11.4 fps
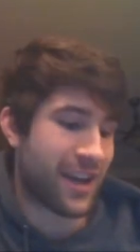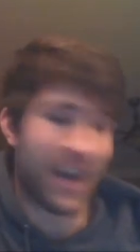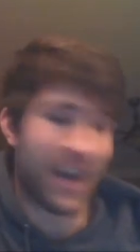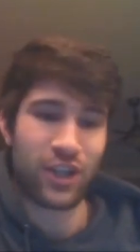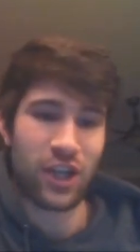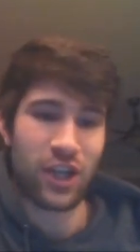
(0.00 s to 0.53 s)

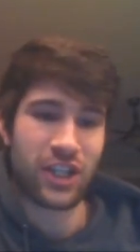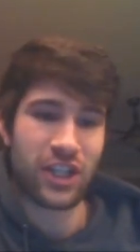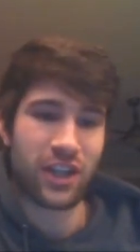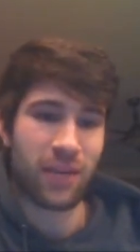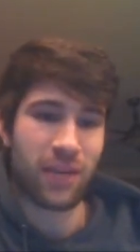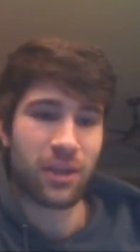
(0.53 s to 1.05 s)
hydration
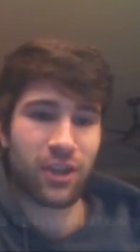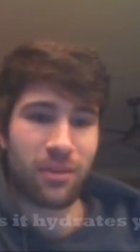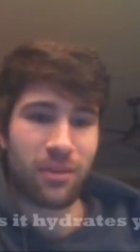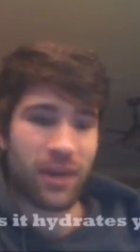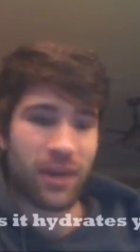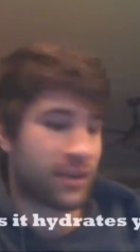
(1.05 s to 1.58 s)
let me make sure I
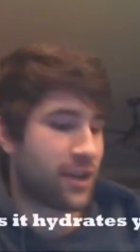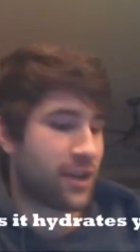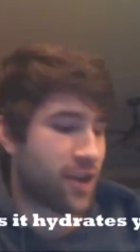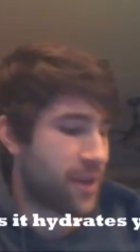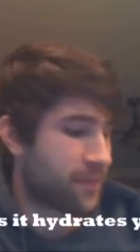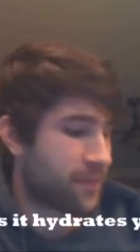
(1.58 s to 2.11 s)
pronounce that
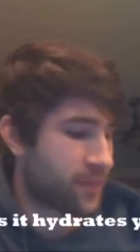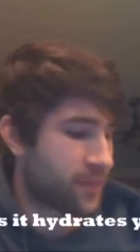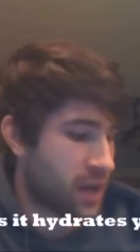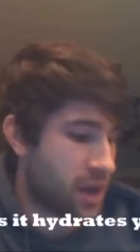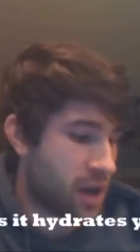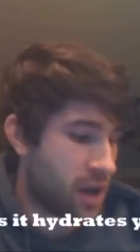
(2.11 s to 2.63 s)
right
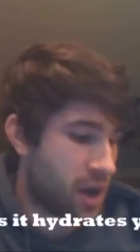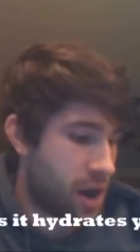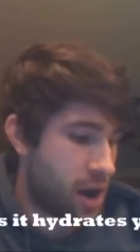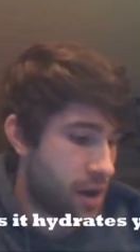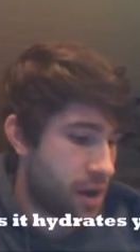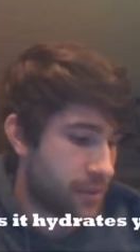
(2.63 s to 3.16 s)

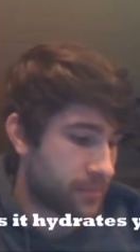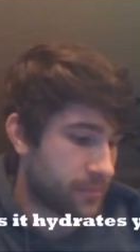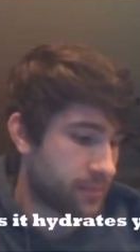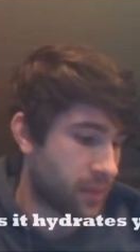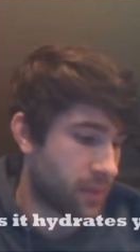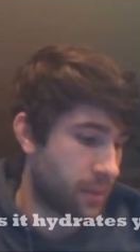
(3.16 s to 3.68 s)
all right
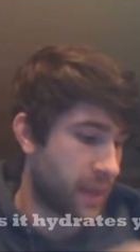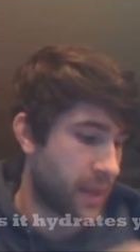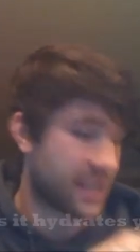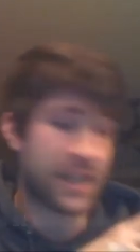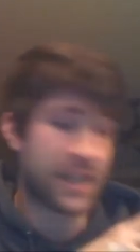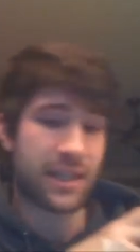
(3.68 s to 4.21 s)

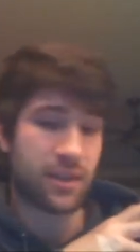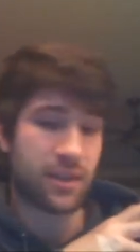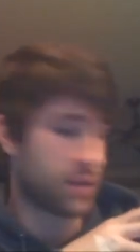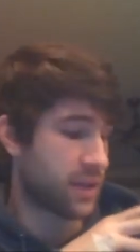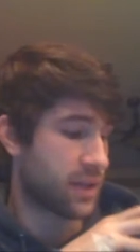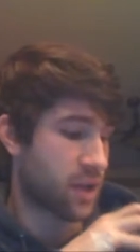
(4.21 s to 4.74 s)
basically this is
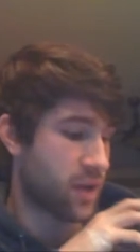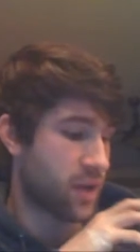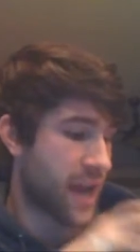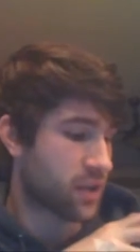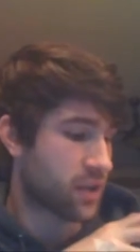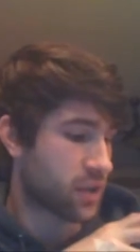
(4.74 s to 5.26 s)
it's called
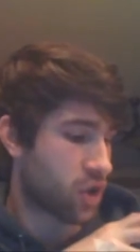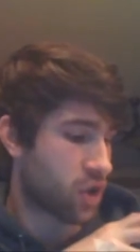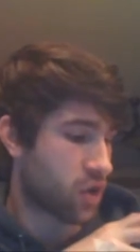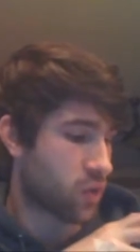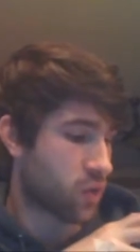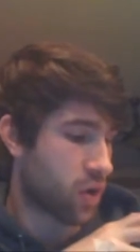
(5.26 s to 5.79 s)
naturally
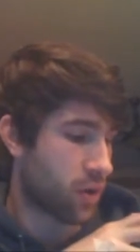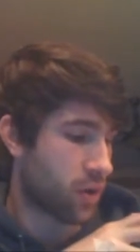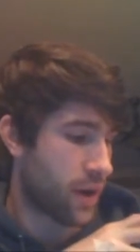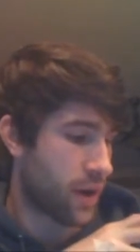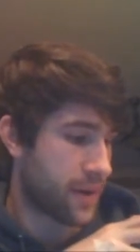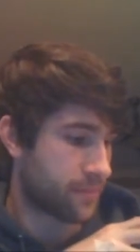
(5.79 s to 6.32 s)
charged water
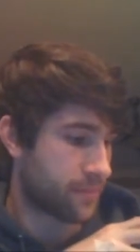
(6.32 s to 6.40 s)
right